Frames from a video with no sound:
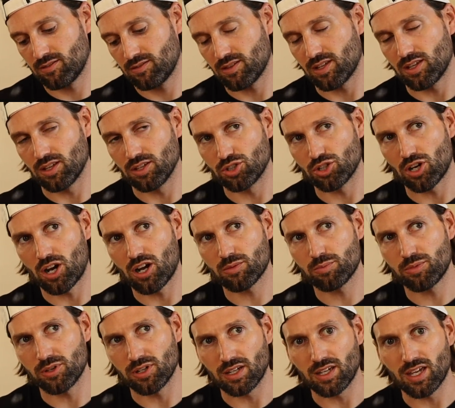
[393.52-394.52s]
the
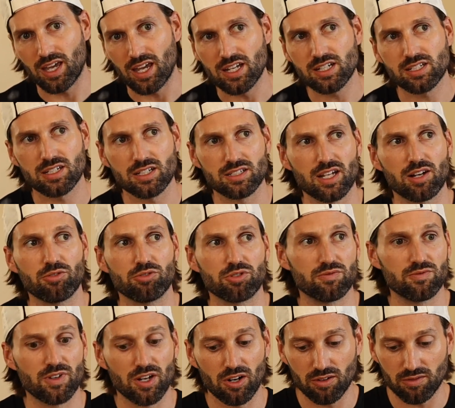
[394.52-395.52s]
chalk pink case, because that was
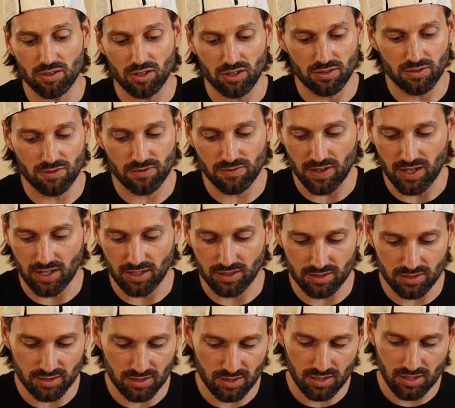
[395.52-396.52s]
very, very faint.